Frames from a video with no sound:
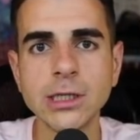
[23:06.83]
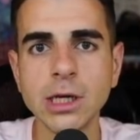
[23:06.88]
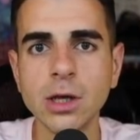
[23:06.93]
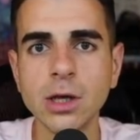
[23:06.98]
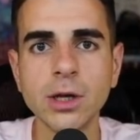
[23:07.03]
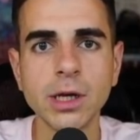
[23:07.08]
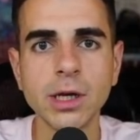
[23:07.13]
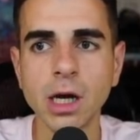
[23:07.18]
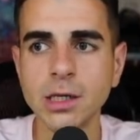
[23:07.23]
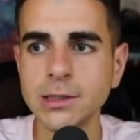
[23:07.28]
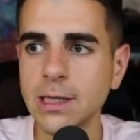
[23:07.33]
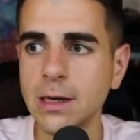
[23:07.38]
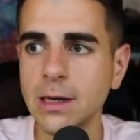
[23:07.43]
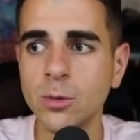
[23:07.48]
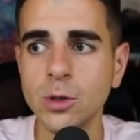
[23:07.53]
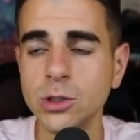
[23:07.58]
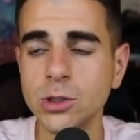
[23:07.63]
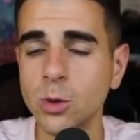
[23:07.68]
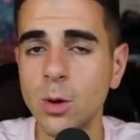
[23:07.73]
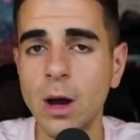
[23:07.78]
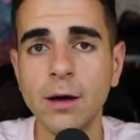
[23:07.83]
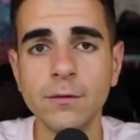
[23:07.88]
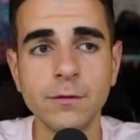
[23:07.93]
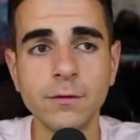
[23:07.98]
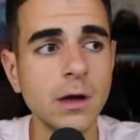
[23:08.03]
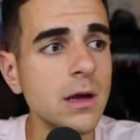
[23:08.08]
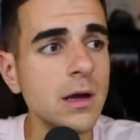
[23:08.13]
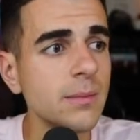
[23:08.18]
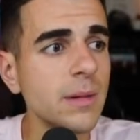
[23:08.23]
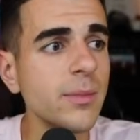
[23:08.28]
Dillon and Gus Edwards who have
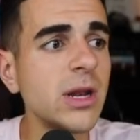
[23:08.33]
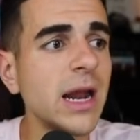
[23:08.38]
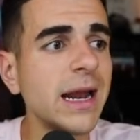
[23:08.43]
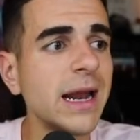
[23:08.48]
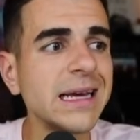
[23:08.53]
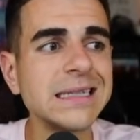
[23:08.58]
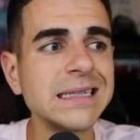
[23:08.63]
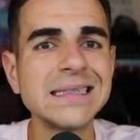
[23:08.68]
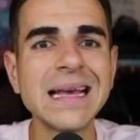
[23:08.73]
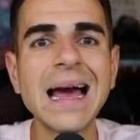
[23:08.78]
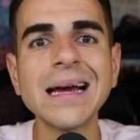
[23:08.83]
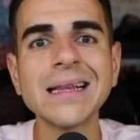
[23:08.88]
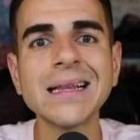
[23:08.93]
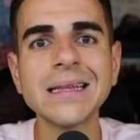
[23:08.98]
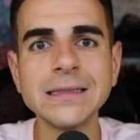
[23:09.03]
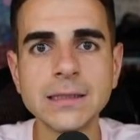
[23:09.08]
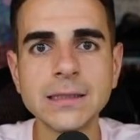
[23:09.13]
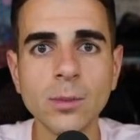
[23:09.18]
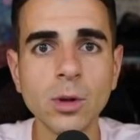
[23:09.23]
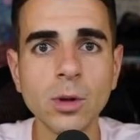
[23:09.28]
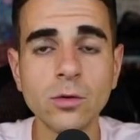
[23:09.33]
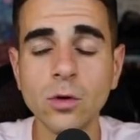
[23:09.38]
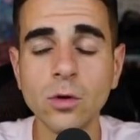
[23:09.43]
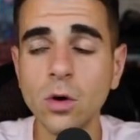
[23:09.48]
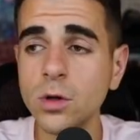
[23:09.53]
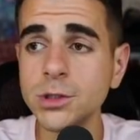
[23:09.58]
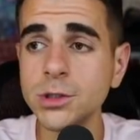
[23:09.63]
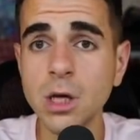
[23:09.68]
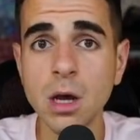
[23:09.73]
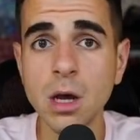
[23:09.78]
maybe not exactly similar
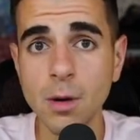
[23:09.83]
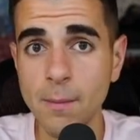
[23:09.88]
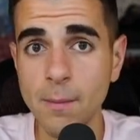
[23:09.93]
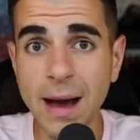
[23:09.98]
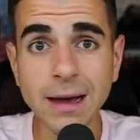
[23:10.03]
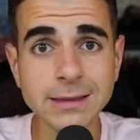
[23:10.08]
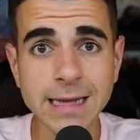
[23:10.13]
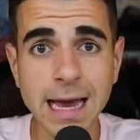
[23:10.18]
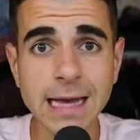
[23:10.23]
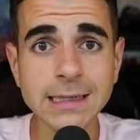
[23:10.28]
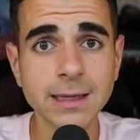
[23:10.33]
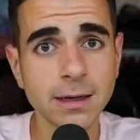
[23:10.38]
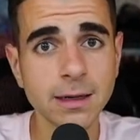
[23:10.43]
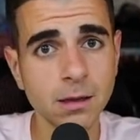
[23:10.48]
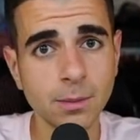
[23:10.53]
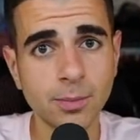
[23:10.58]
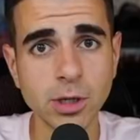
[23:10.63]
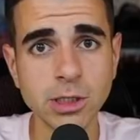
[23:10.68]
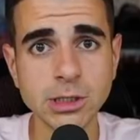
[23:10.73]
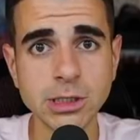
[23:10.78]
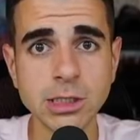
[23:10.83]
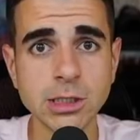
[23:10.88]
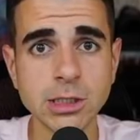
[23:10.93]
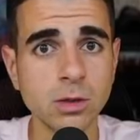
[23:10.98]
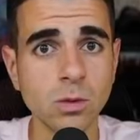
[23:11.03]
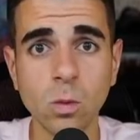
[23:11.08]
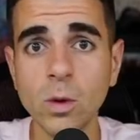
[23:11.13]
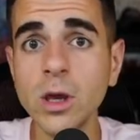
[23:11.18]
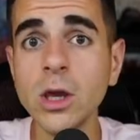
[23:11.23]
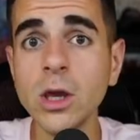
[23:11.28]
roles, but Myles Gaskin in the
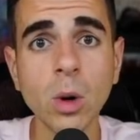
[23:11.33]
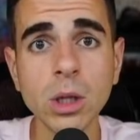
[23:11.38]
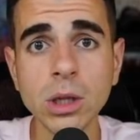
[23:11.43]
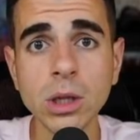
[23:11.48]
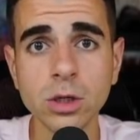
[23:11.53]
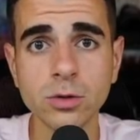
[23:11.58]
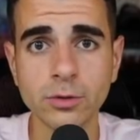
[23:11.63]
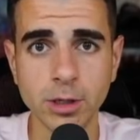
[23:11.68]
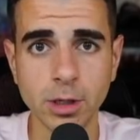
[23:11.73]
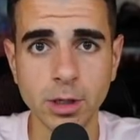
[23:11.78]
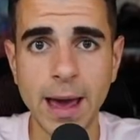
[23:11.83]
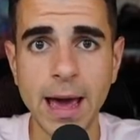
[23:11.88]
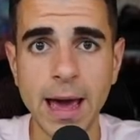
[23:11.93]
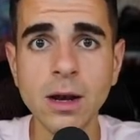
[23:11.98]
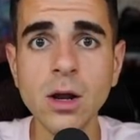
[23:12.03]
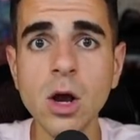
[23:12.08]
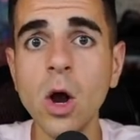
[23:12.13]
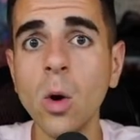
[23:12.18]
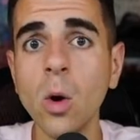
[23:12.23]
preseason, week 1 looked really bad.